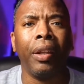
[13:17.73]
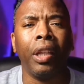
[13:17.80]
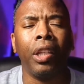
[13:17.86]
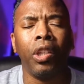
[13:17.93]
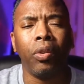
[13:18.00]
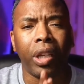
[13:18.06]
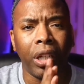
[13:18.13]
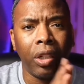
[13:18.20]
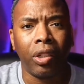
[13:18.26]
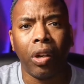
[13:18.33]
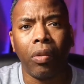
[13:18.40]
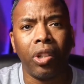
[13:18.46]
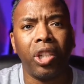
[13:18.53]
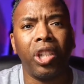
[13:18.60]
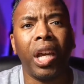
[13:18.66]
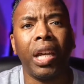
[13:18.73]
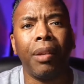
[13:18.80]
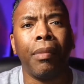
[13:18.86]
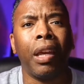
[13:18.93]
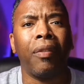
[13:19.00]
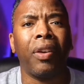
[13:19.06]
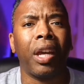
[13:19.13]
And then you can
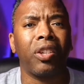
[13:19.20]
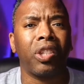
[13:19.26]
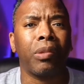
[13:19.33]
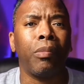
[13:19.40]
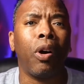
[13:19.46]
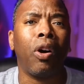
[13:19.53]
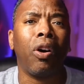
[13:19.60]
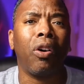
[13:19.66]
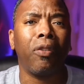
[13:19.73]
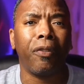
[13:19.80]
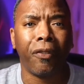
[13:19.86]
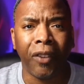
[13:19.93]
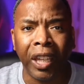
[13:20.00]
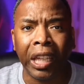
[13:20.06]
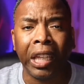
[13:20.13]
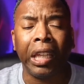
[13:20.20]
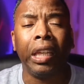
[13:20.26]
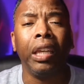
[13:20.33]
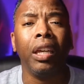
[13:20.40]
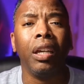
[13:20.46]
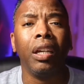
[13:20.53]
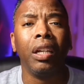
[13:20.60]
negotiate maybe a small
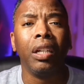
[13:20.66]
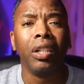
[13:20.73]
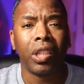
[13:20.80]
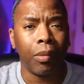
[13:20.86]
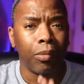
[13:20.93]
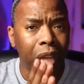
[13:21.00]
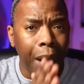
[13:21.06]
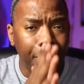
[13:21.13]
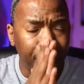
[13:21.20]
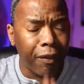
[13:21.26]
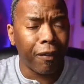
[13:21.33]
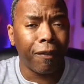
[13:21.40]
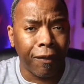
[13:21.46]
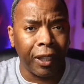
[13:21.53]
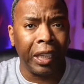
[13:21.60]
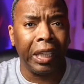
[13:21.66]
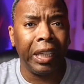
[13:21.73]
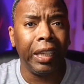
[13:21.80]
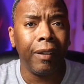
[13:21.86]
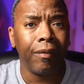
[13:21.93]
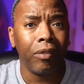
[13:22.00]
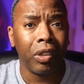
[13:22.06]
fee, some type of a
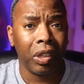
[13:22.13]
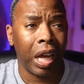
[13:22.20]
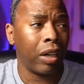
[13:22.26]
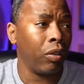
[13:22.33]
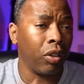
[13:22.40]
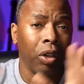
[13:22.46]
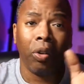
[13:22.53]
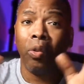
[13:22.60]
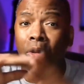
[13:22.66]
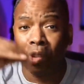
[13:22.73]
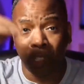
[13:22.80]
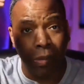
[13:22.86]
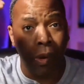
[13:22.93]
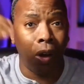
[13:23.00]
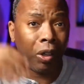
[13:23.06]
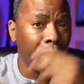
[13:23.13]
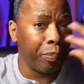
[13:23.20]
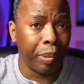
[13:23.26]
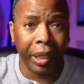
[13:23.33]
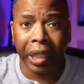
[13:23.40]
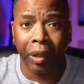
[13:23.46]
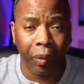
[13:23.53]
fee, I don't know, small or
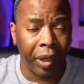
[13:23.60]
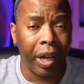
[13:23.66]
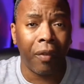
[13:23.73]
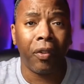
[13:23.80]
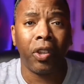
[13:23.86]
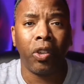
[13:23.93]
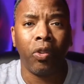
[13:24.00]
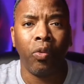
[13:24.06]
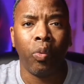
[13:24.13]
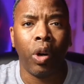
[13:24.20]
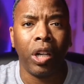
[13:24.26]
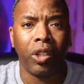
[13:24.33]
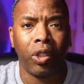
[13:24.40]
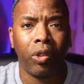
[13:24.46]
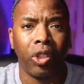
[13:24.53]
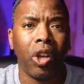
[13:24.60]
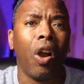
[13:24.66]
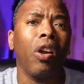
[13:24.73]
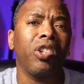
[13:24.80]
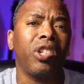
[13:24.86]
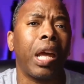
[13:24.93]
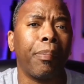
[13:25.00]
big, whatever you want to
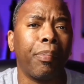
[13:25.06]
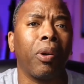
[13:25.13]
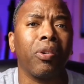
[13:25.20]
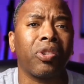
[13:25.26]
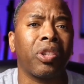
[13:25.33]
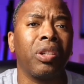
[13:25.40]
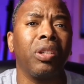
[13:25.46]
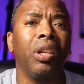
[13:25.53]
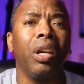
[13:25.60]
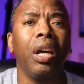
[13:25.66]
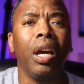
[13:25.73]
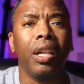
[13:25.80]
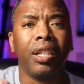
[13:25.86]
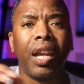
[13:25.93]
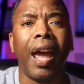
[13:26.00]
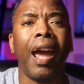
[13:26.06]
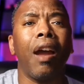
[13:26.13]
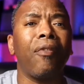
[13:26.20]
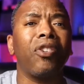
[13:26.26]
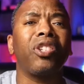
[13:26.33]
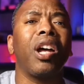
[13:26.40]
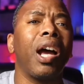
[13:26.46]
charge that person to
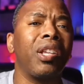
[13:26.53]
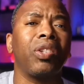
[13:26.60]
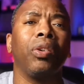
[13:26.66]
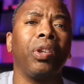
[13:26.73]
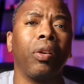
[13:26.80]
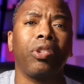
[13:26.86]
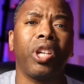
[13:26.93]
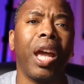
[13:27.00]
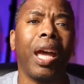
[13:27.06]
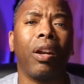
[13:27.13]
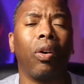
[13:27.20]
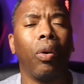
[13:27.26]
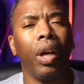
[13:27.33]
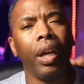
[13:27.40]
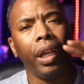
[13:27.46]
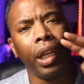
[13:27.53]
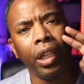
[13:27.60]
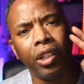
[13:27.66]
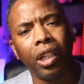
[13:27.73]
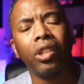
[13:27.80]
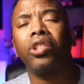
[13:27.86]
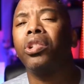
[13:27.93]
advertise on your channel.
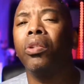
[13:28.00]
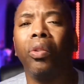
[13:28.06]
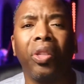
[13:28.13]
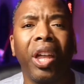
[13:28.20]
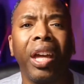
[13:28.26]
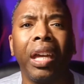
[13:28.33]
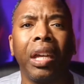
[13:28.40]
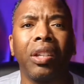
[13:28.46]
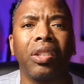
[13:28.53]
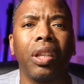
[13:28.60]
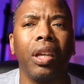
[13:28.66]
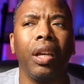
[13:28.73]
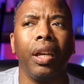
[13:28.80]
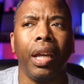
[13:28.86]
It does two things.